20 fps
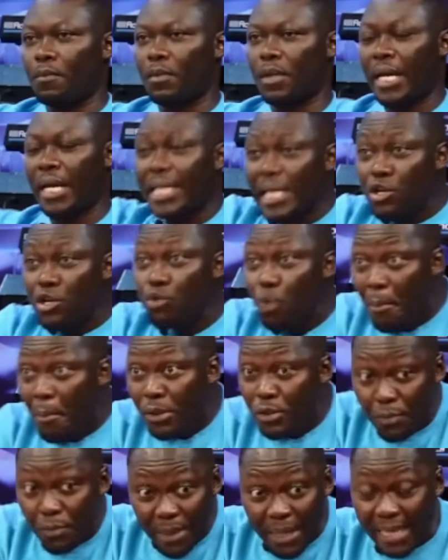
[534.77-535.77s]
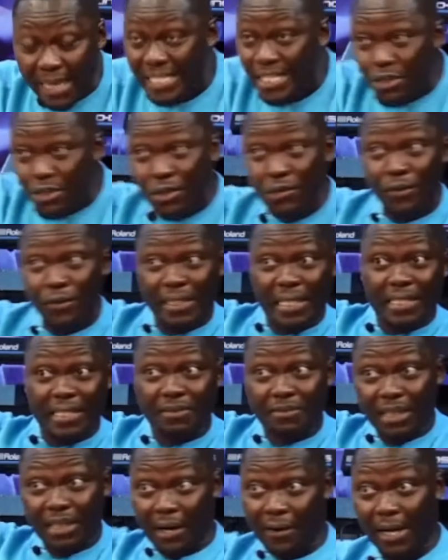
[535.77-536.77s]
and then you want me to make excuses for such a
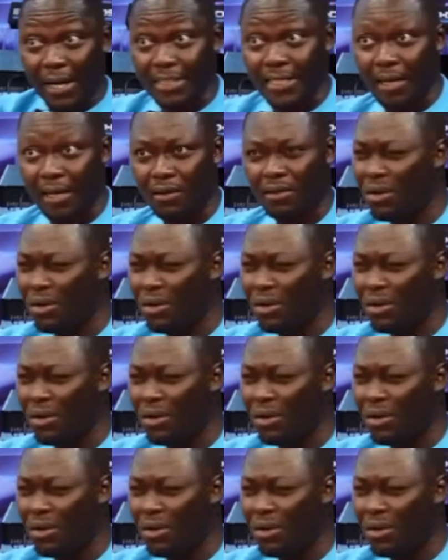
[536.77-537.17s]
character?